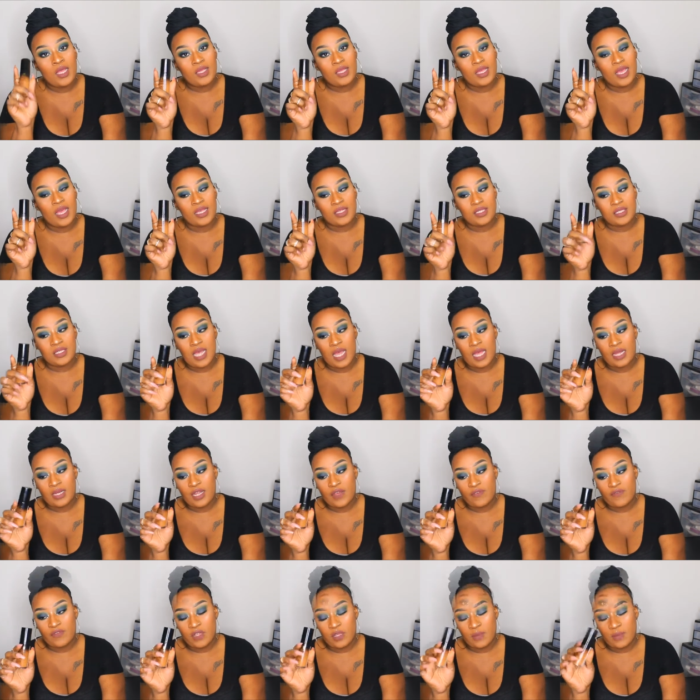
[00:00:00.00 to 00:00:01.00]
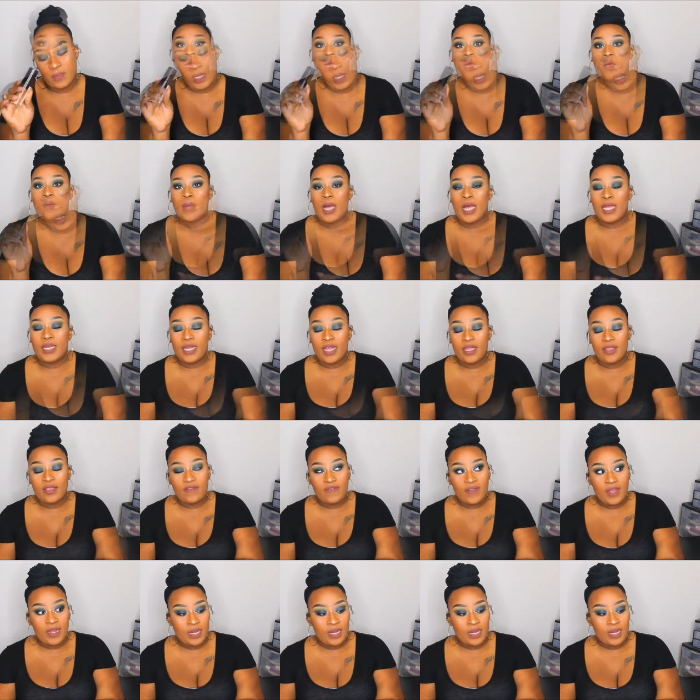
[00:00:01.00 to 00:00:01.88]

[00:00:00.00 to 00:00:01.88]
yes I definitely um another this.